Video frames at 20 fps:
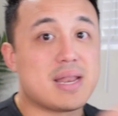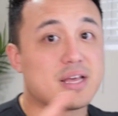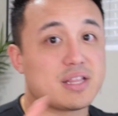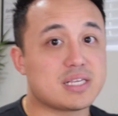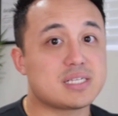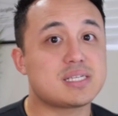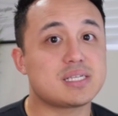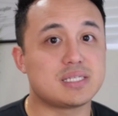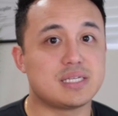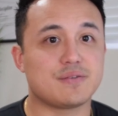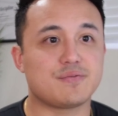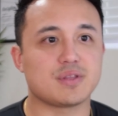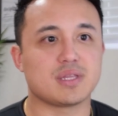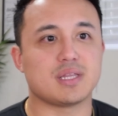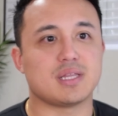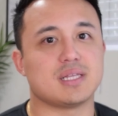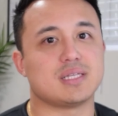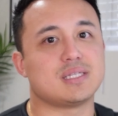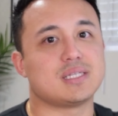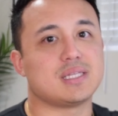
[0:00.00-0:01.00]
this is
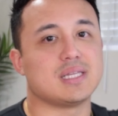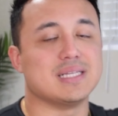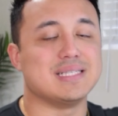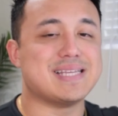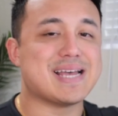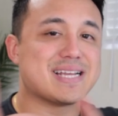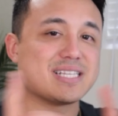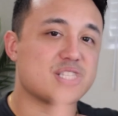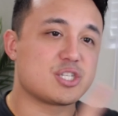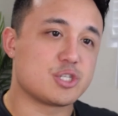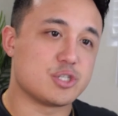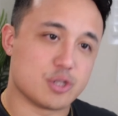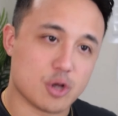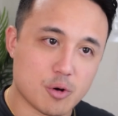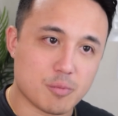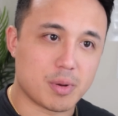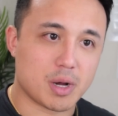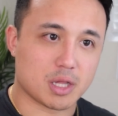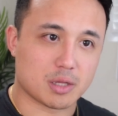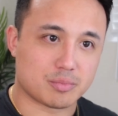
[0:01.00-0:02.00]
different than the debt
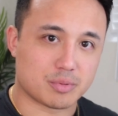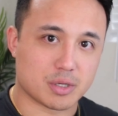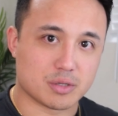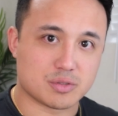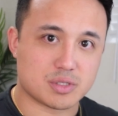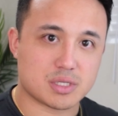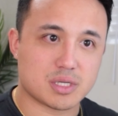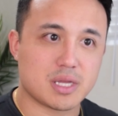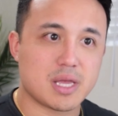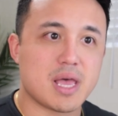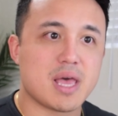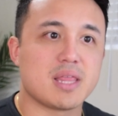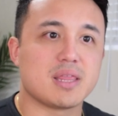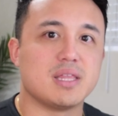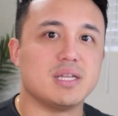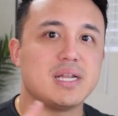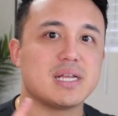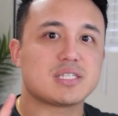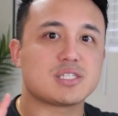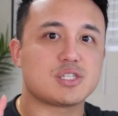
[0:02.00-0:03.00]
snowball approach.
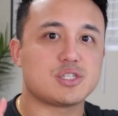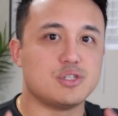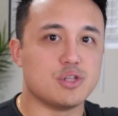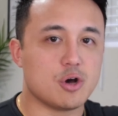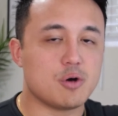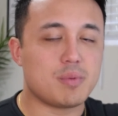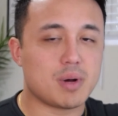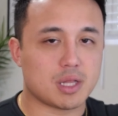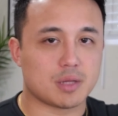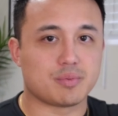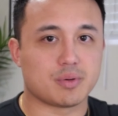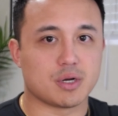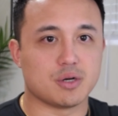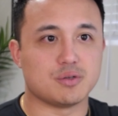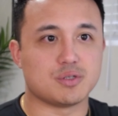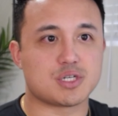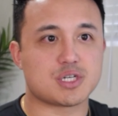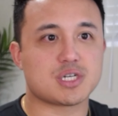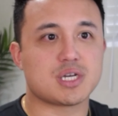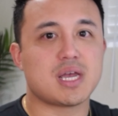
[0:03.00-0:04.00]
The debt snowball
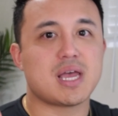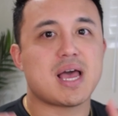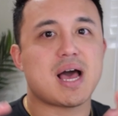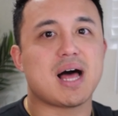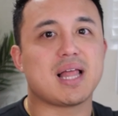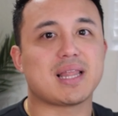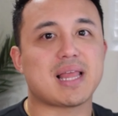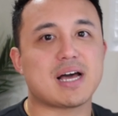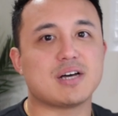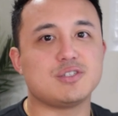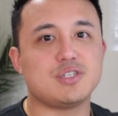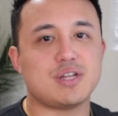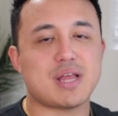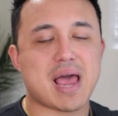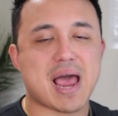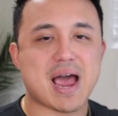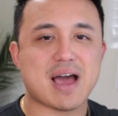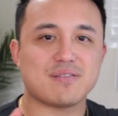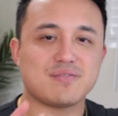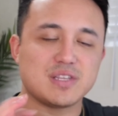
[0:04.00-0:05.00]
approach allows you to
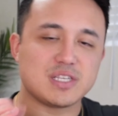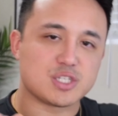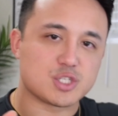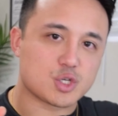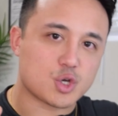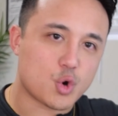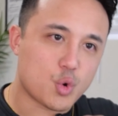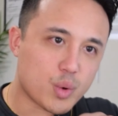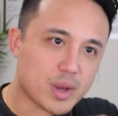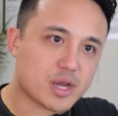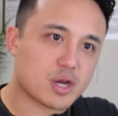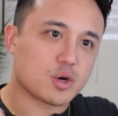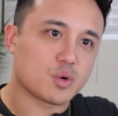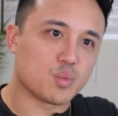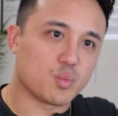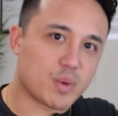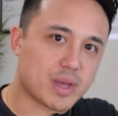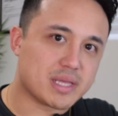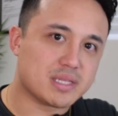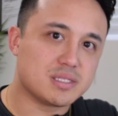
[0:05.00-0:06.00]
have these quicker
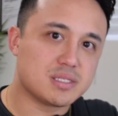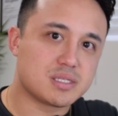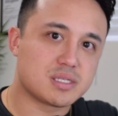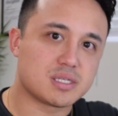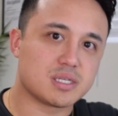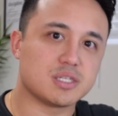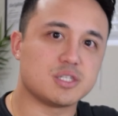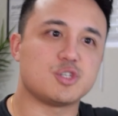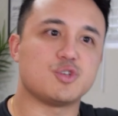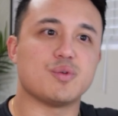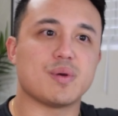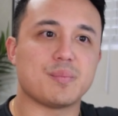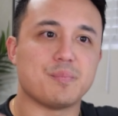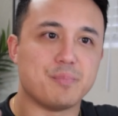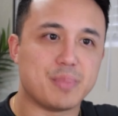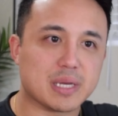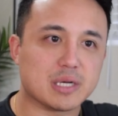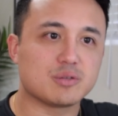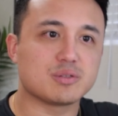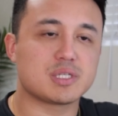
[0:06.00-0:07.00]
wins to
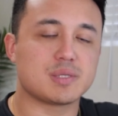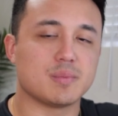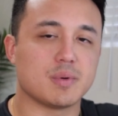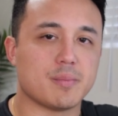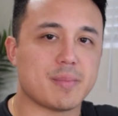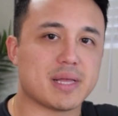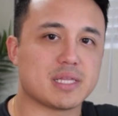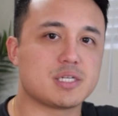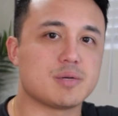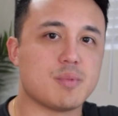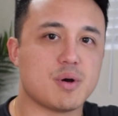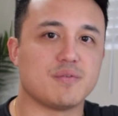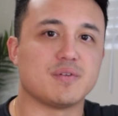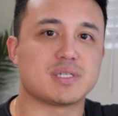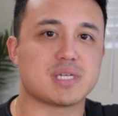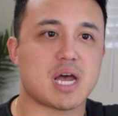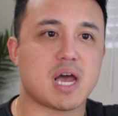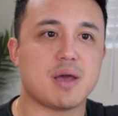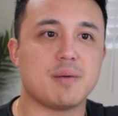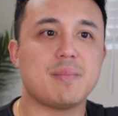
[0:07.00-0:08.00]
build some momentum over
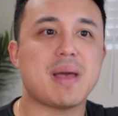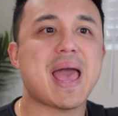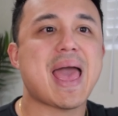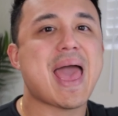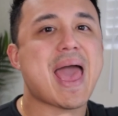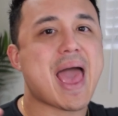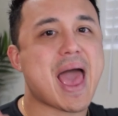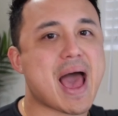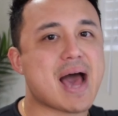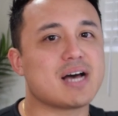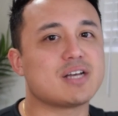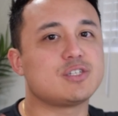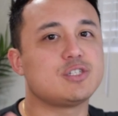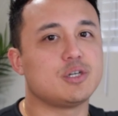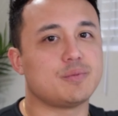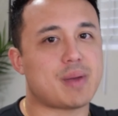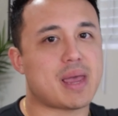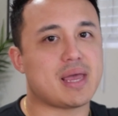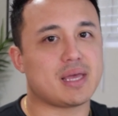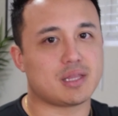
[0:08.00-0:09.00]
time as
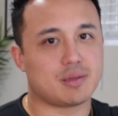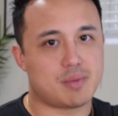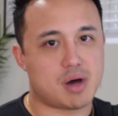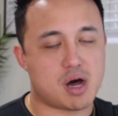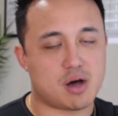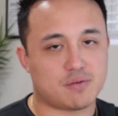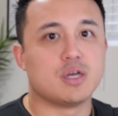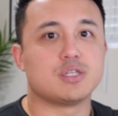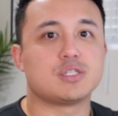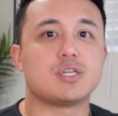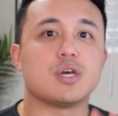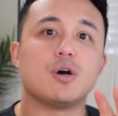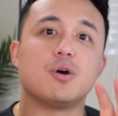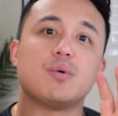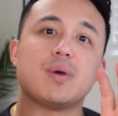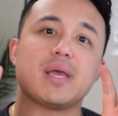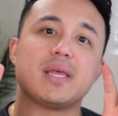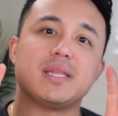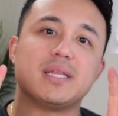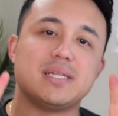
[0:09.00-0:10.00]
you're paying them off.
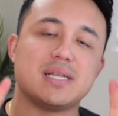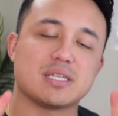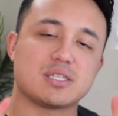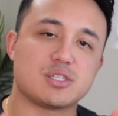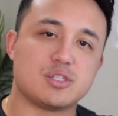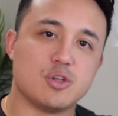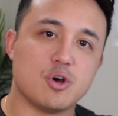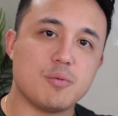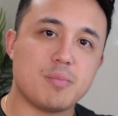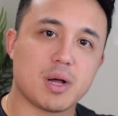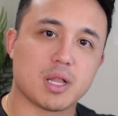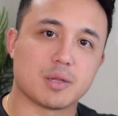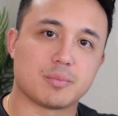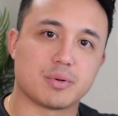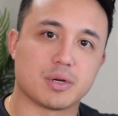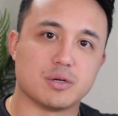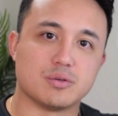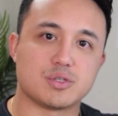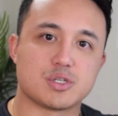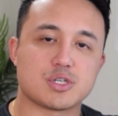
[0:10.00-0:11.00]
So in the debt snowball
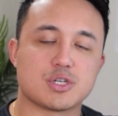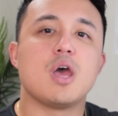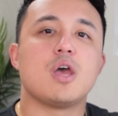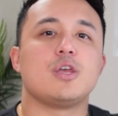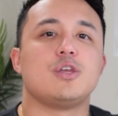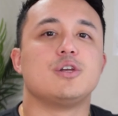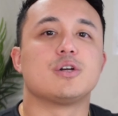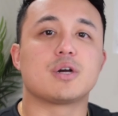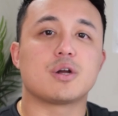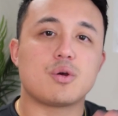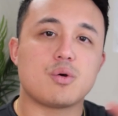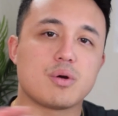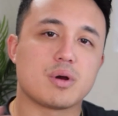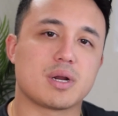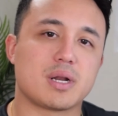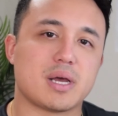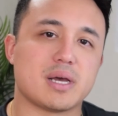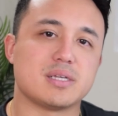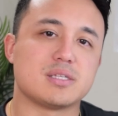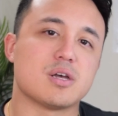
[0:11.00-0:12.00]
approach, you're going to
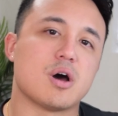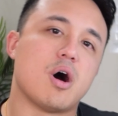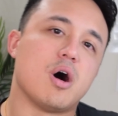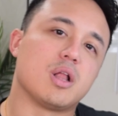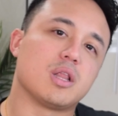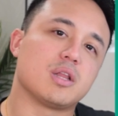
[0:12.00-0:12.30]
organize all